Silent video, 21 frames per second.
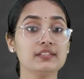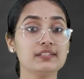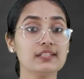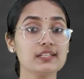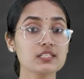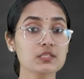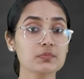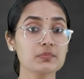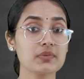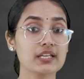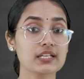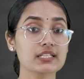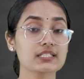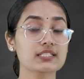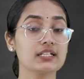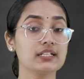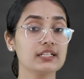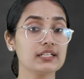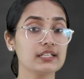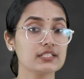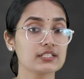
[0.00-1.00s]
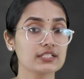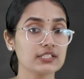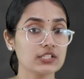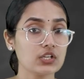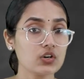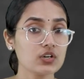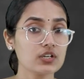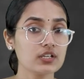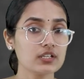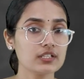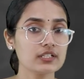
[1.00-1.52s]
This makes the days
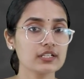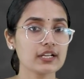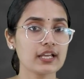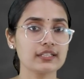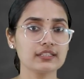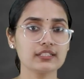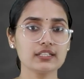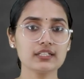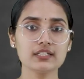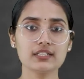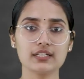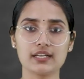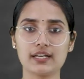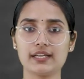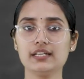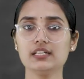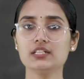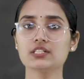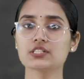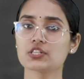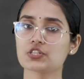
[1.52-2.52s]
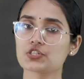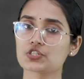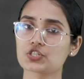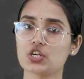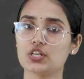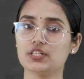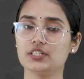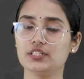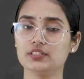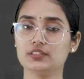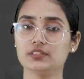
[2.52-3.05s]
longer and the nights
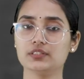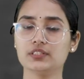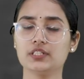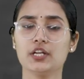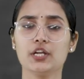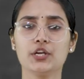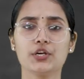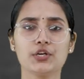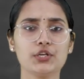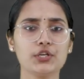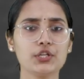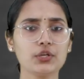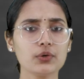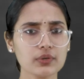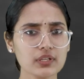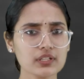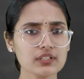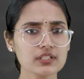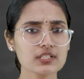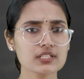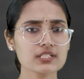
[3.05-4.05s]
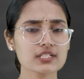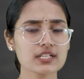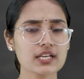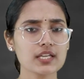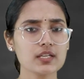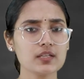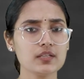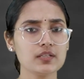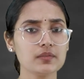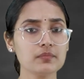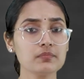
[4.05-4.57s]
shorter. During this
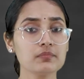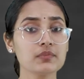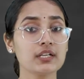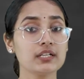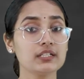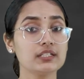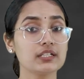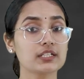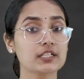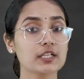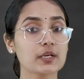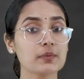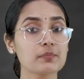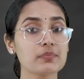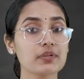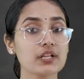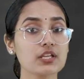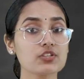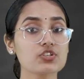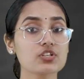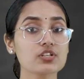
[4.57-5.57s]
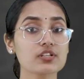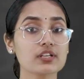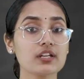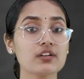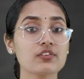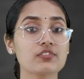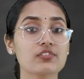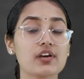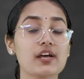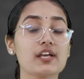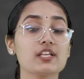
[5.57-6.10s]
time, the temperature
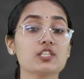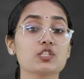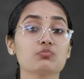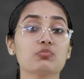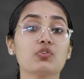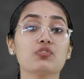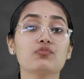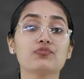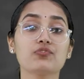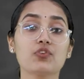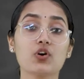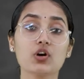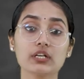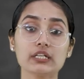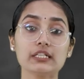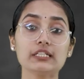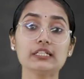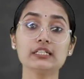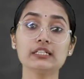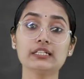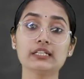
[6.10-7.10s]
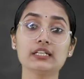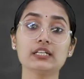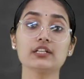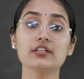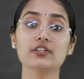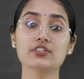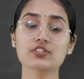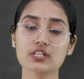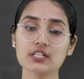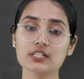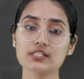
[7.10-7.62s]
can rise above 40
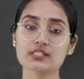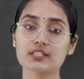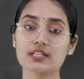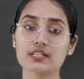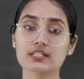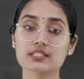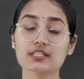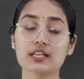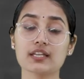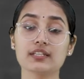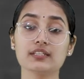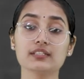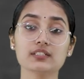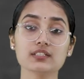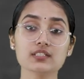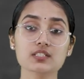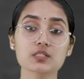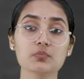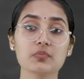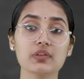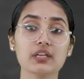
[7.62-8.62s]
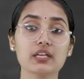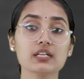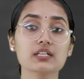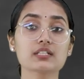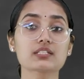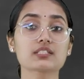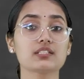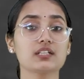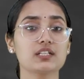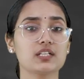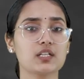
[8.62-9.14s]
degrees Celsius, and this
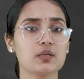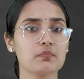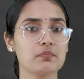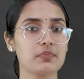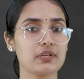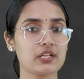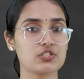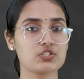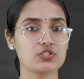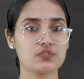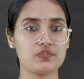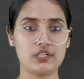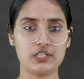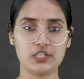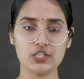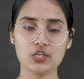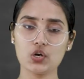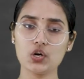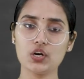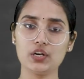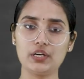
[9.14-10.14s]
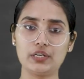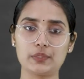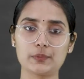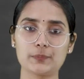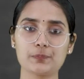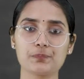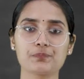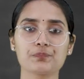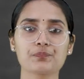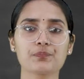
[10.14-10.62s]
makes the temperature very hot.